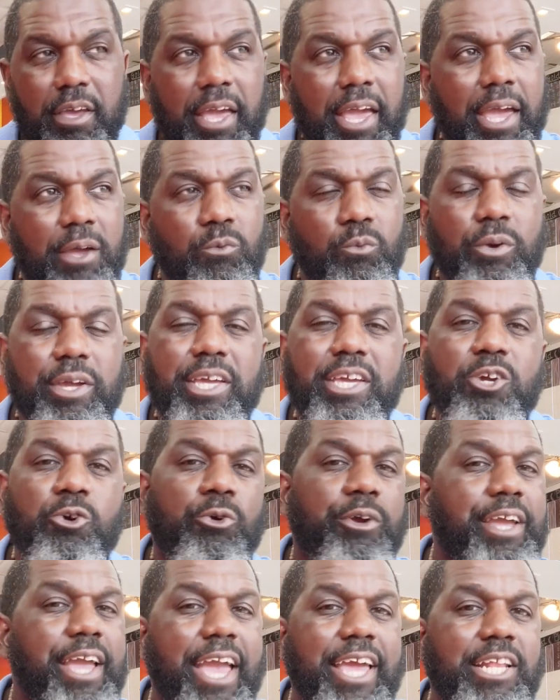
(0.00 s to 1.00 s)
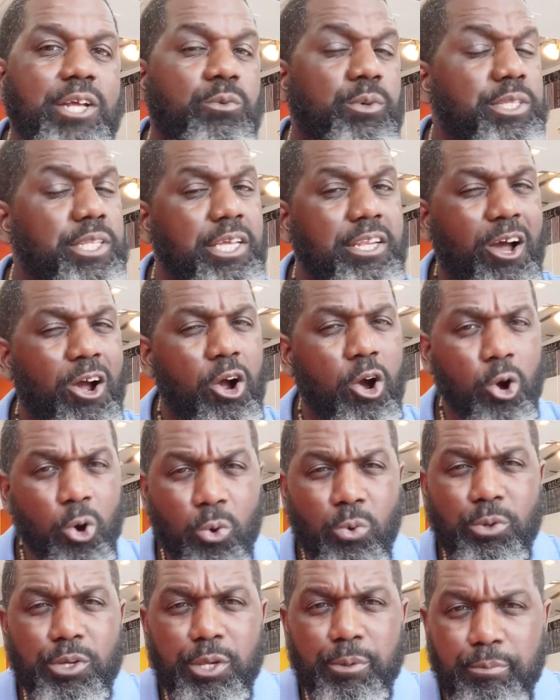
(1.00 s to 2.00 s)
And we created within our
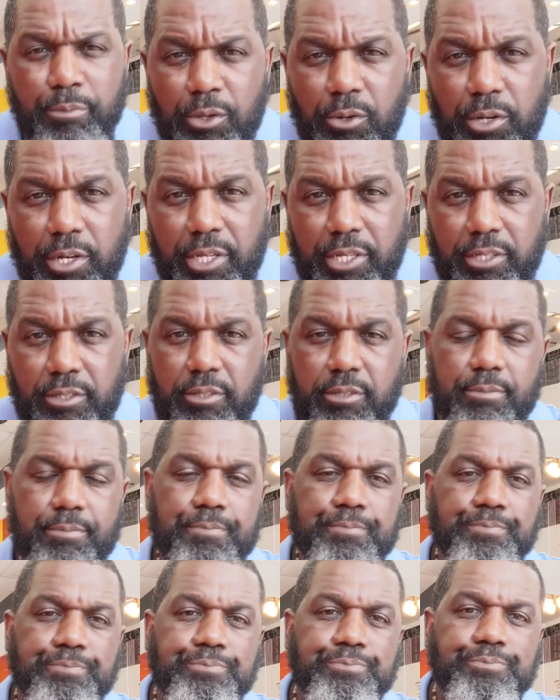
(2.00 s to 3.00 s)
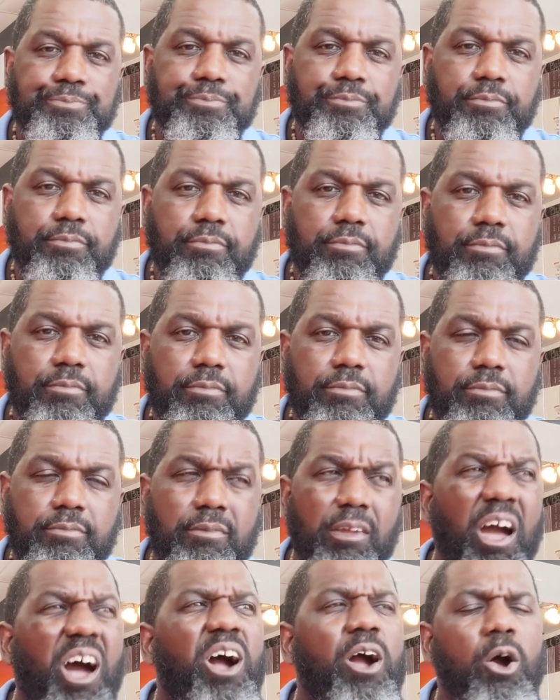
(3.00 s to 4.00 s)
own communities
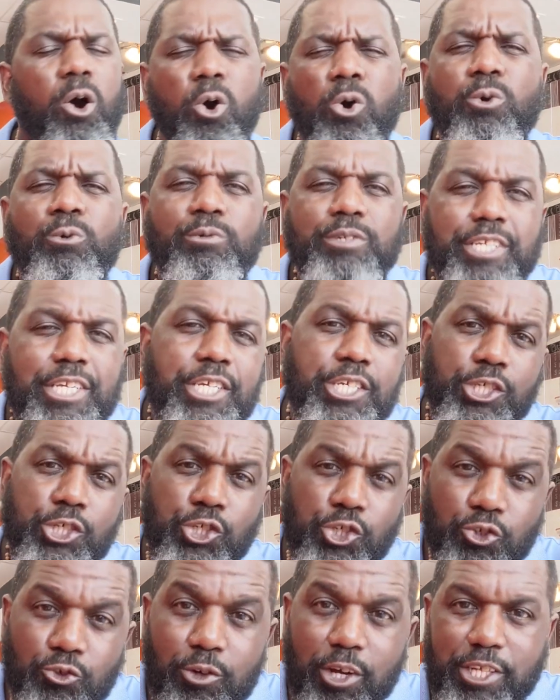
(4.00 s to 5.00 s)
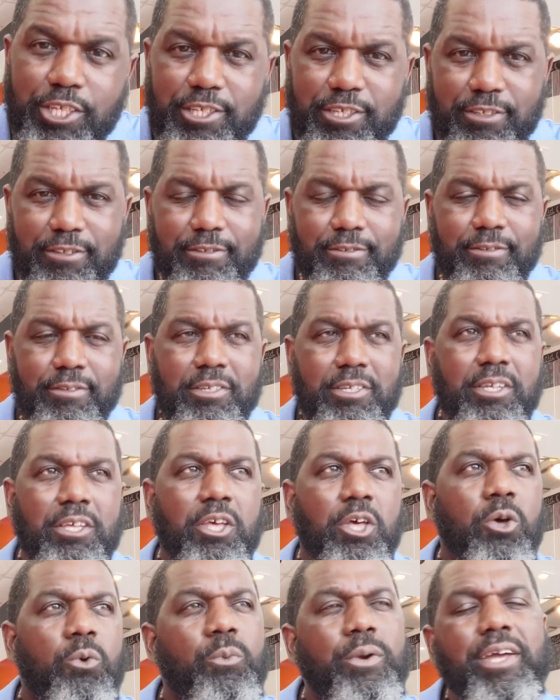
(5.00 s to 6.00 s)
our own deconstruction
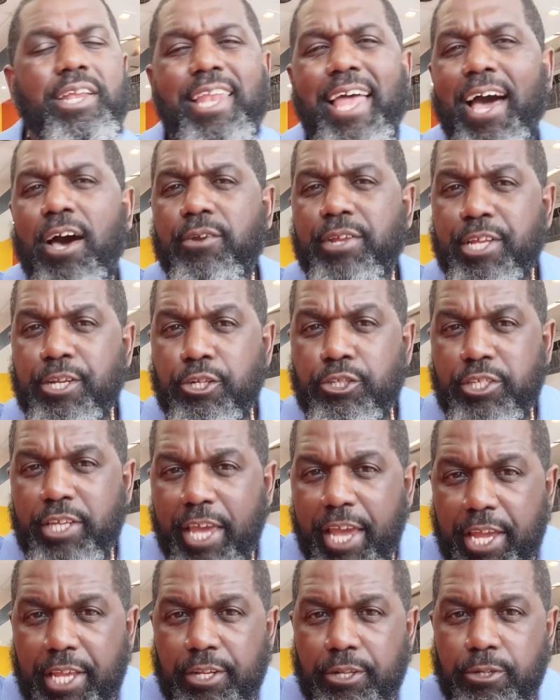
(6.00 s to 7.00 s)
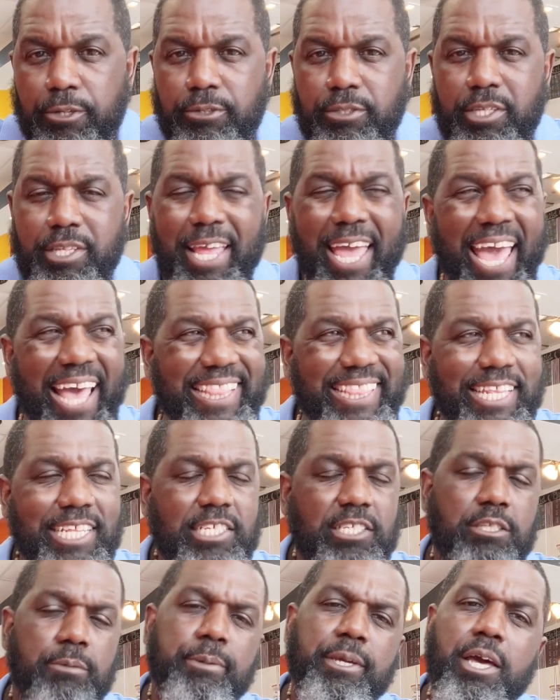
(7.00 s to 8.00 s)
we allow entertainers and
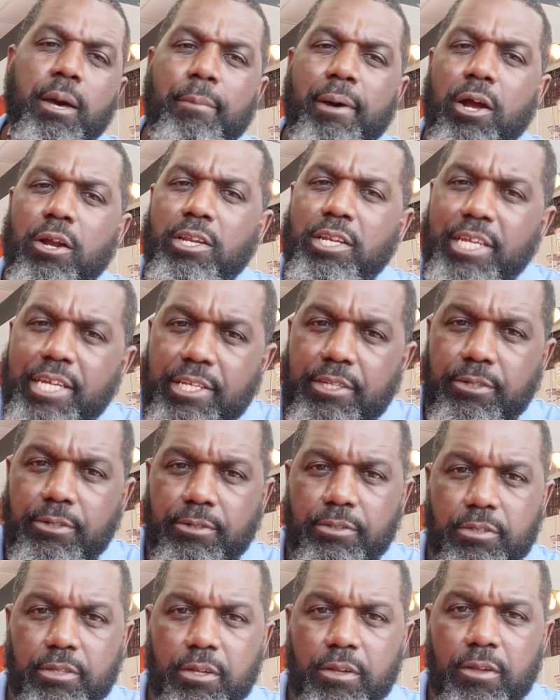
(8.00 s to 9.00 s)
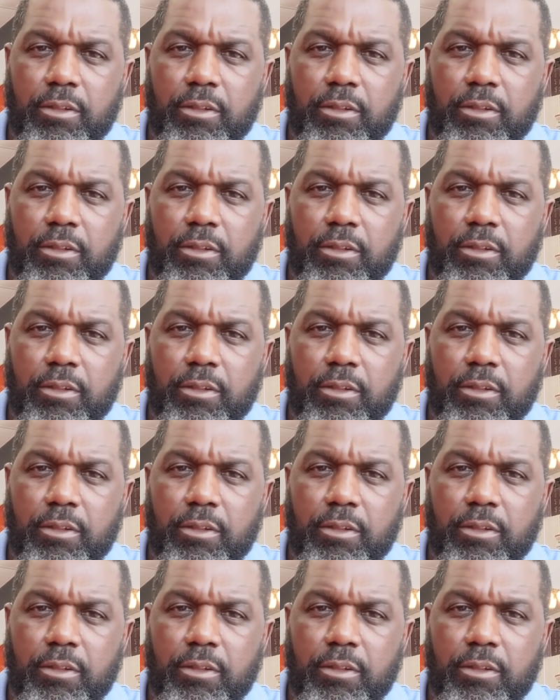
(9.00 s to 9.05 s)
athletes to become our leaders.